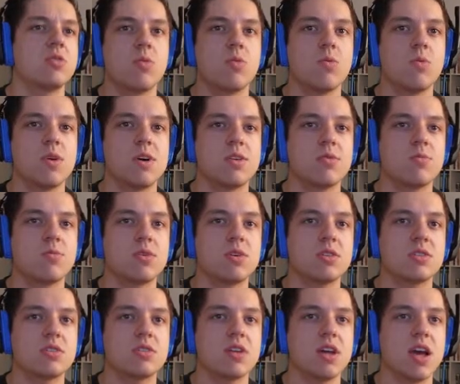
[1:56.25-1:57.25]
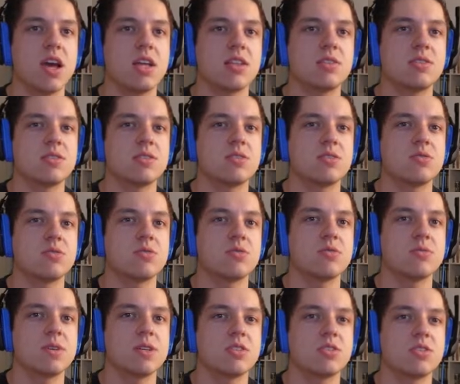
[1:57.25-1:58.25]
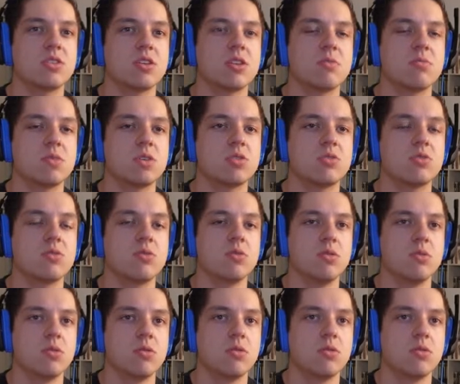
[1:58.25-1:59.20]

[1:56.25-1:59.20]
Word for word: What was the answer to question number two?